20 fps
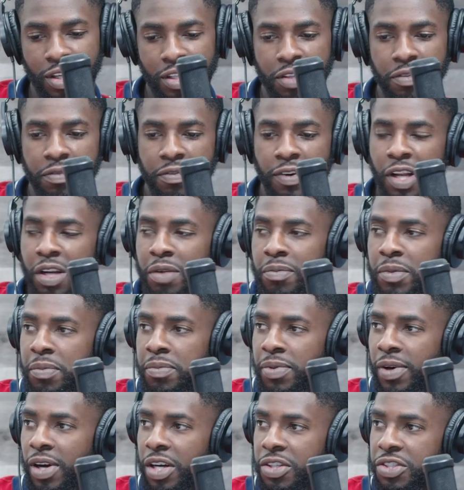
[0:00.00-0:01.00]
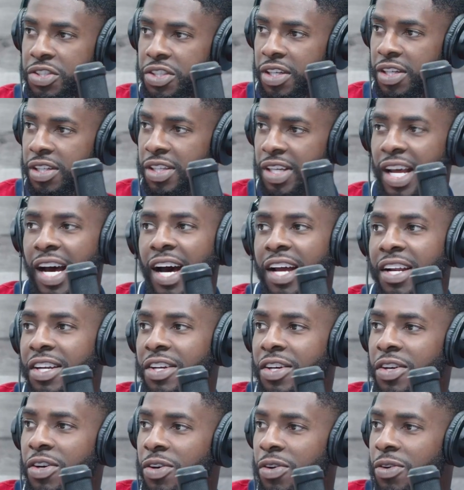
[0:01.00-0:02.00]
development project, and how did
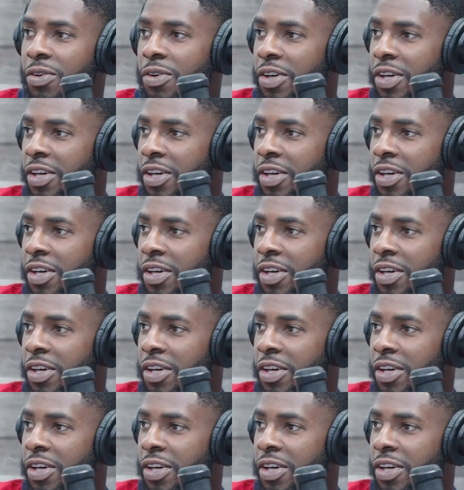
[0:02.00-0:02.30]
it go?